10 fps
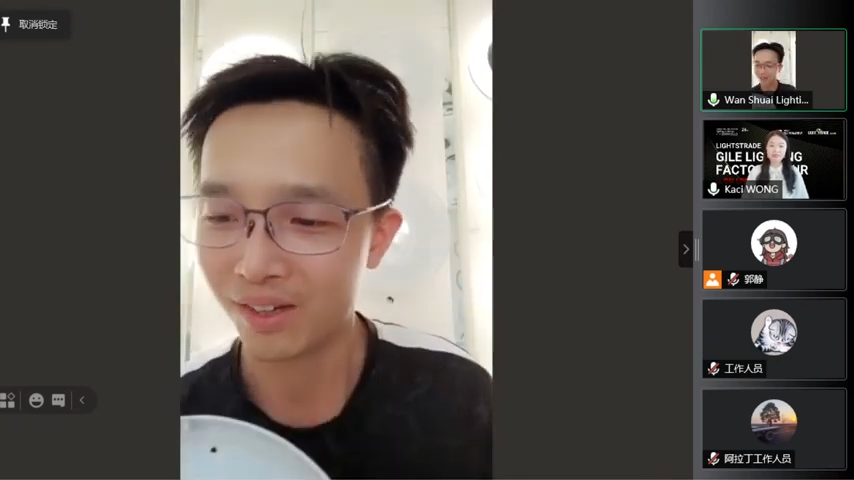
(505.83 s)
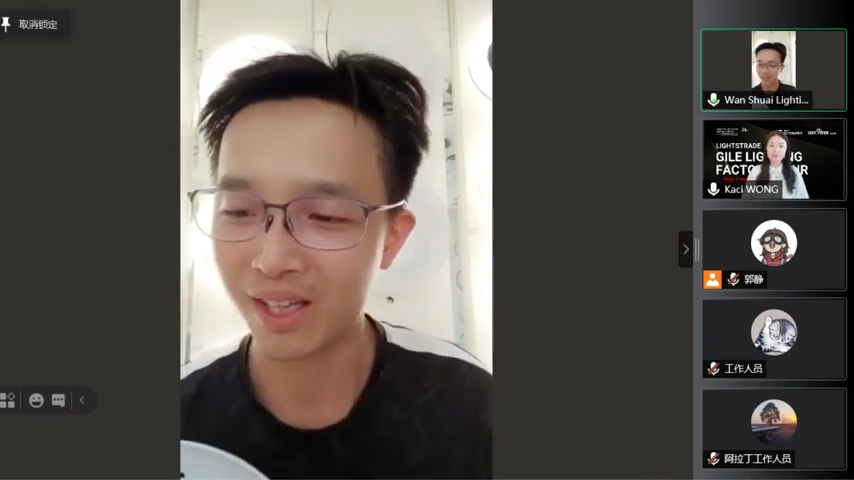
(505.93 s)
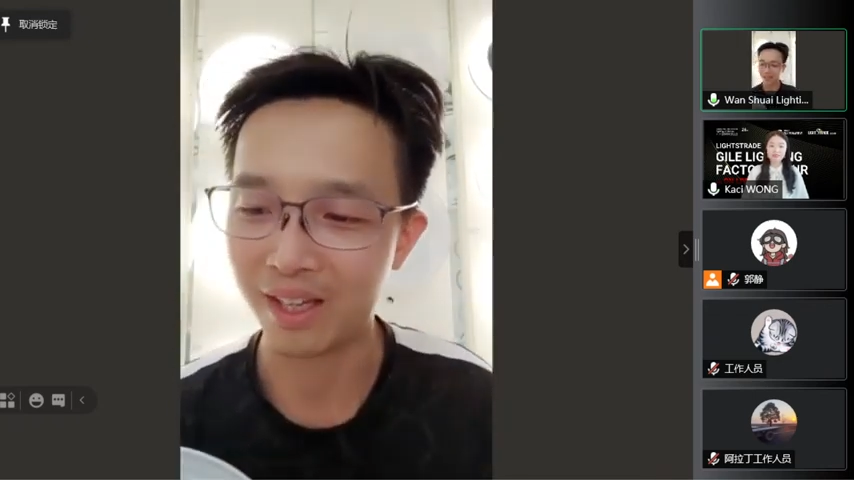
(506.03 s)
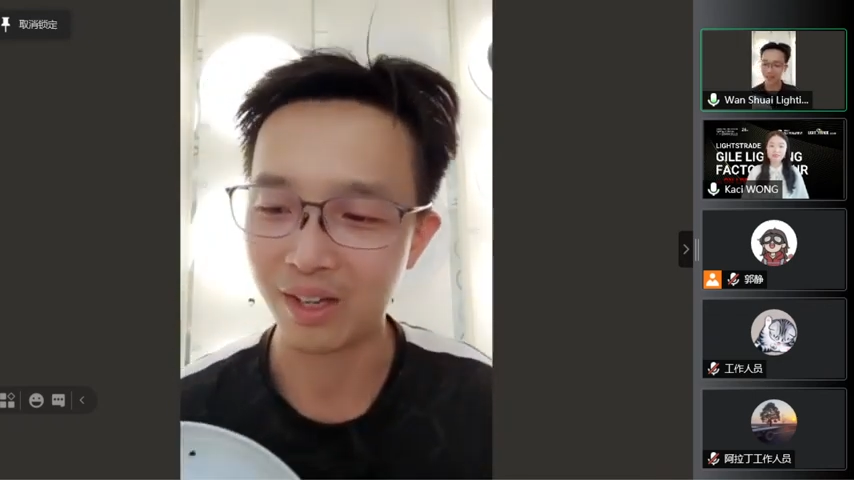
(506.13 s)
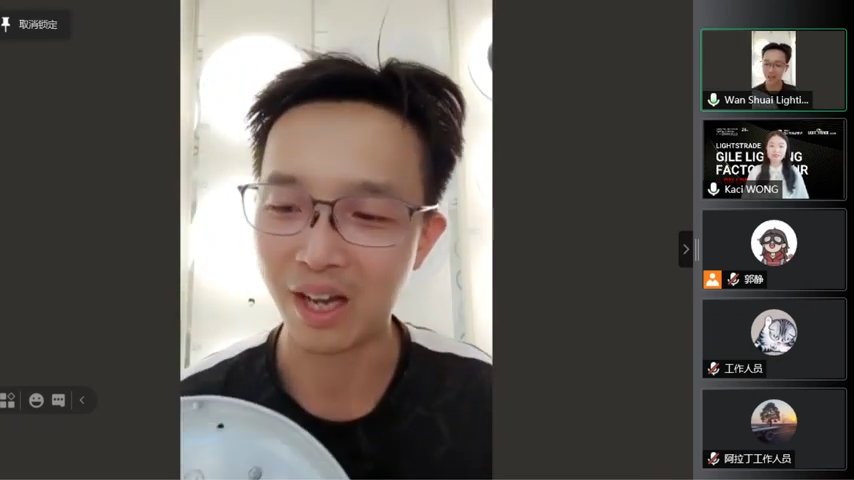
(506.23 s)

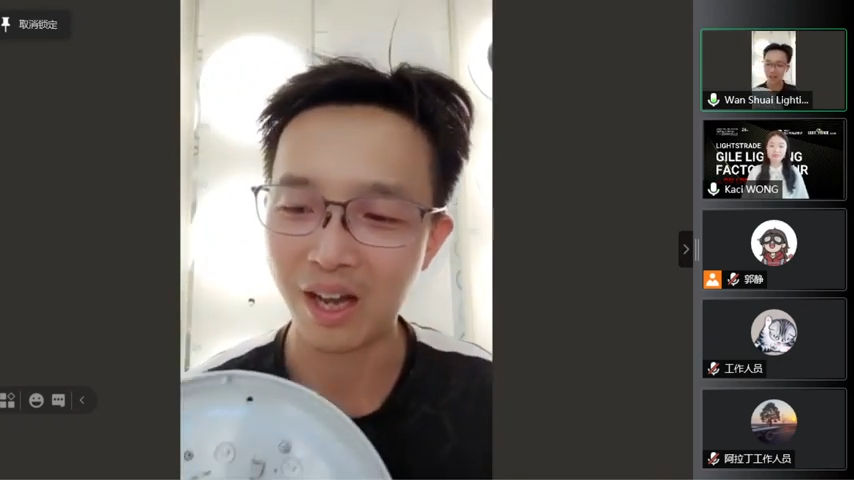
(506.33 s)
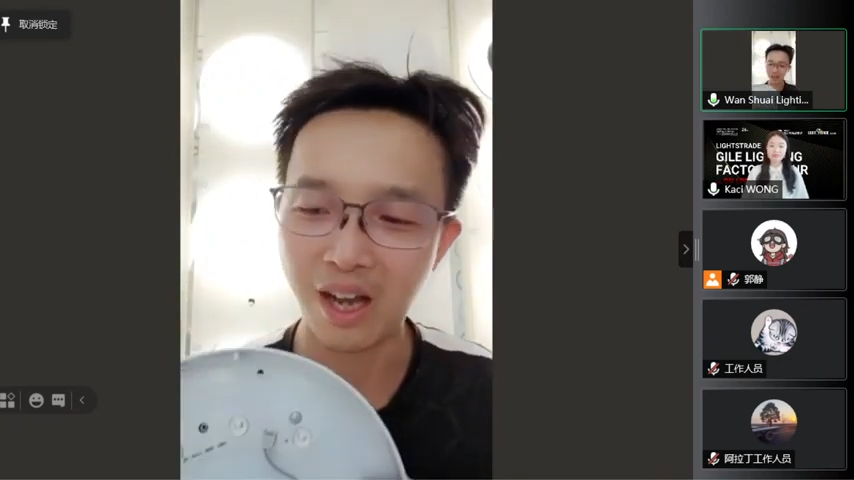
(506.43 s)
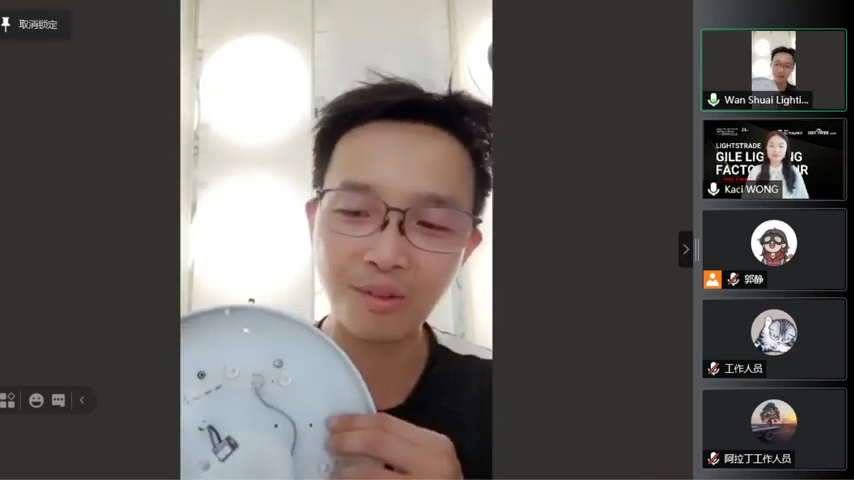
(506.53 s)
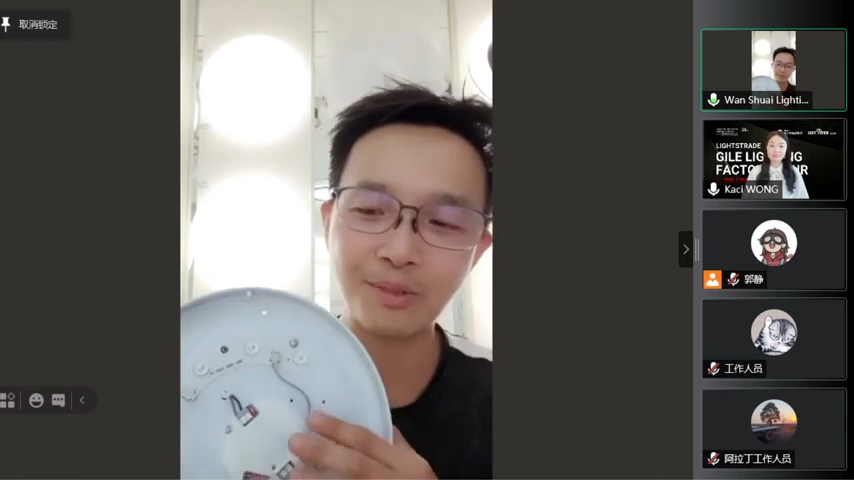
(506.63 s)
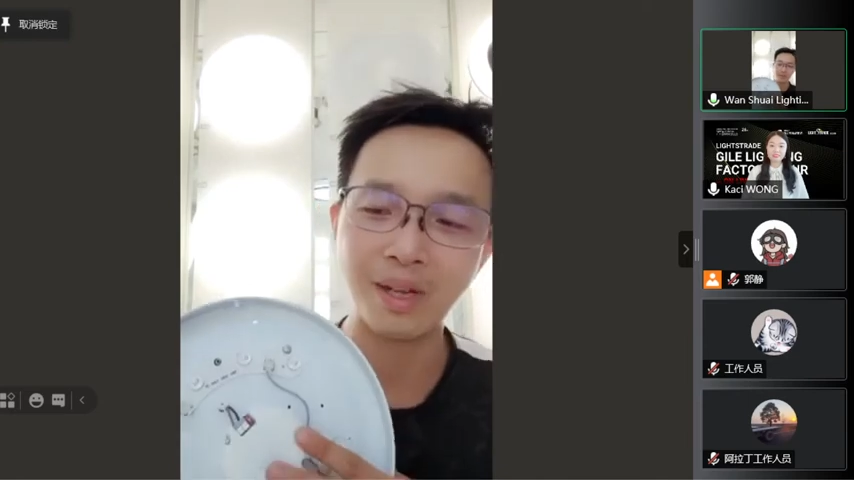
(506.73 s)
Okay.
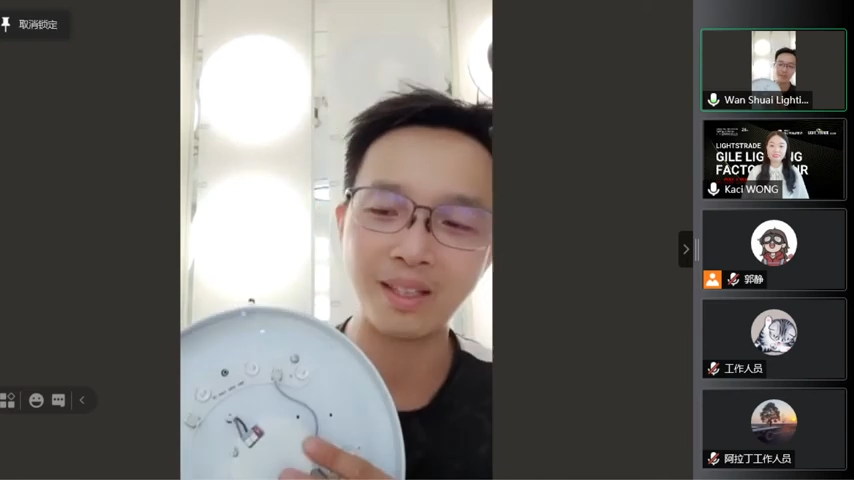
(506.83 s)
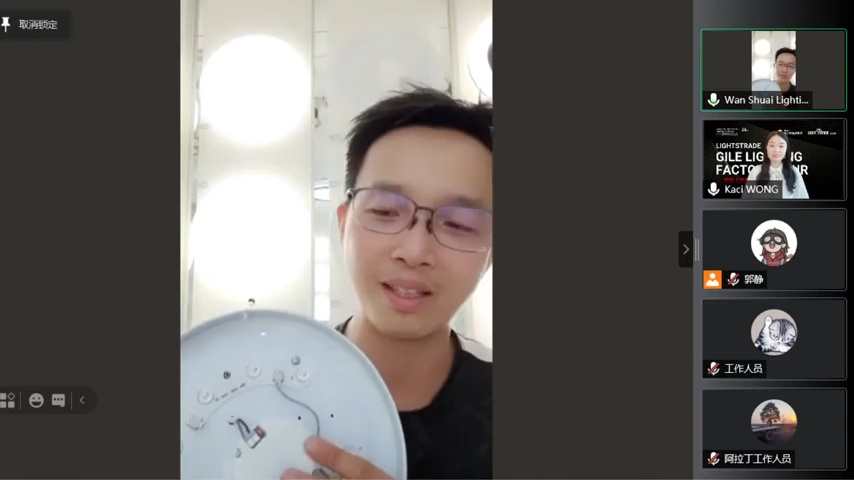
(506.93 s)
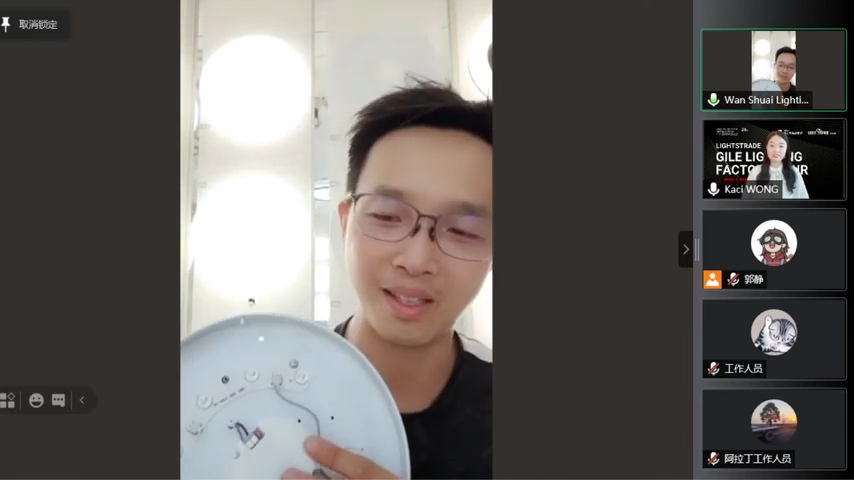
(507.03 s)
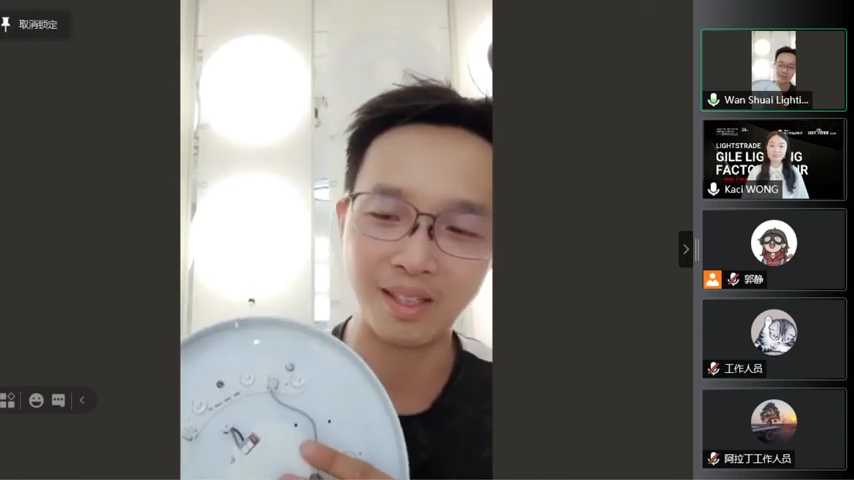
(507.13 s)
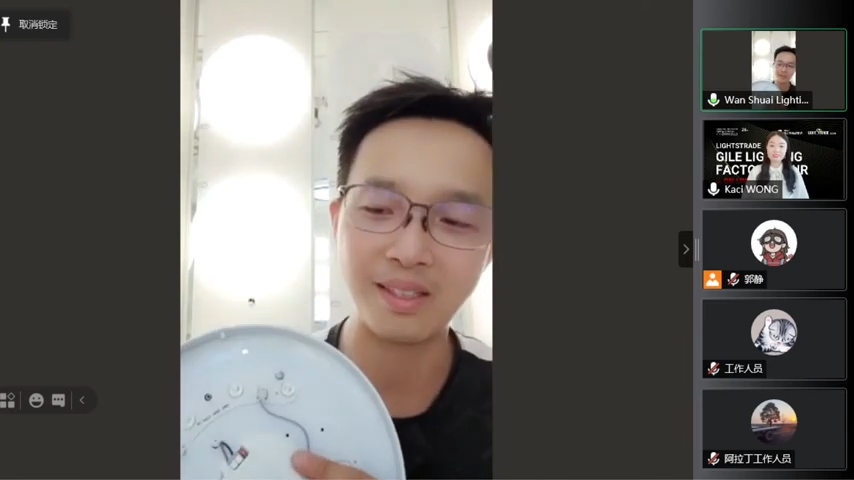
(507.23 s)
How smart
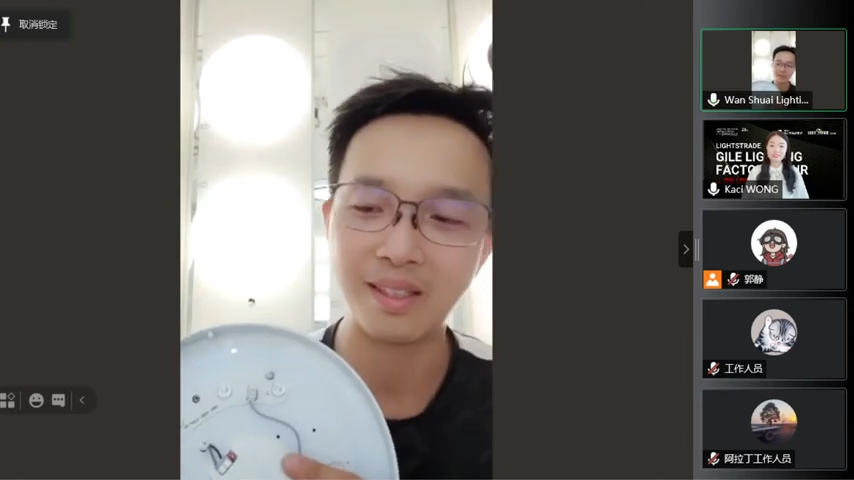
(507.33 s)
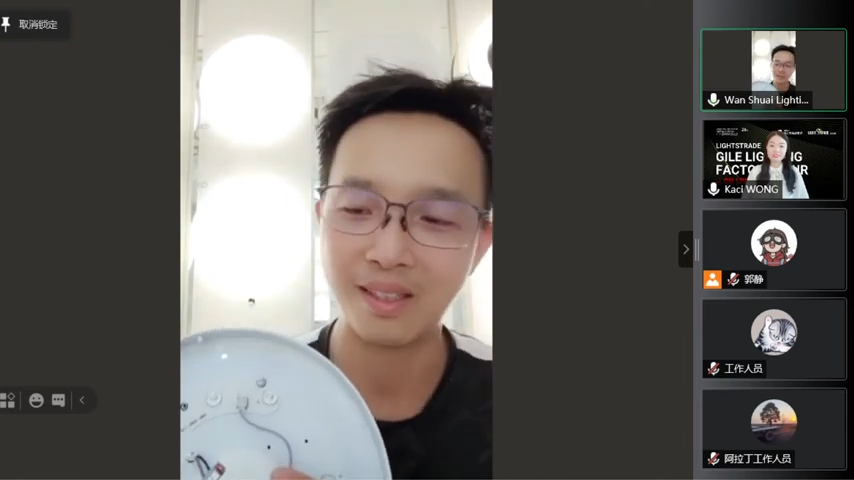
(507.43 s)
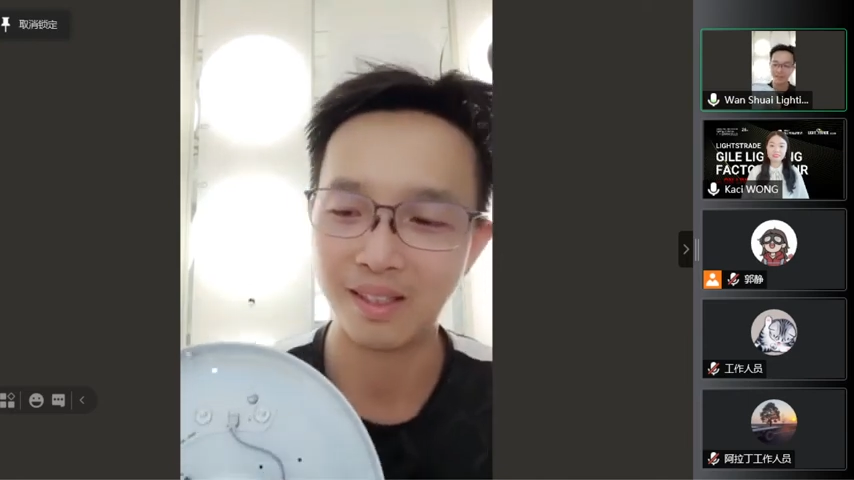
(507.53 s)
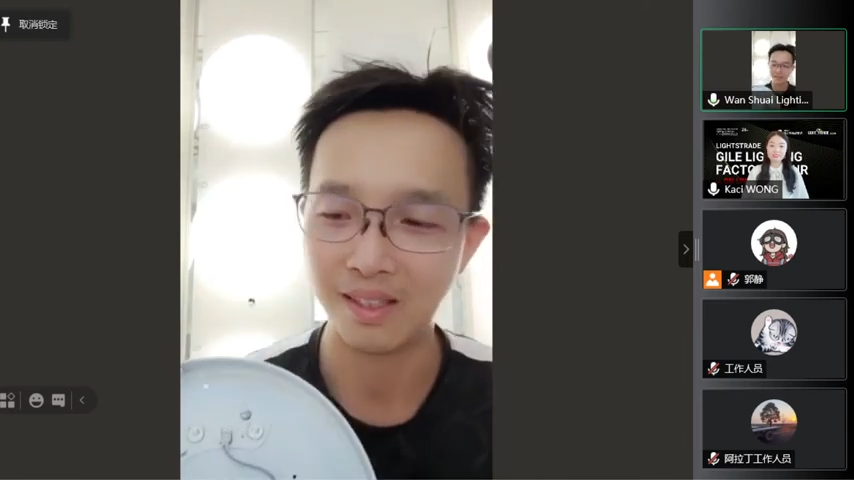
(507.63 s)
it is?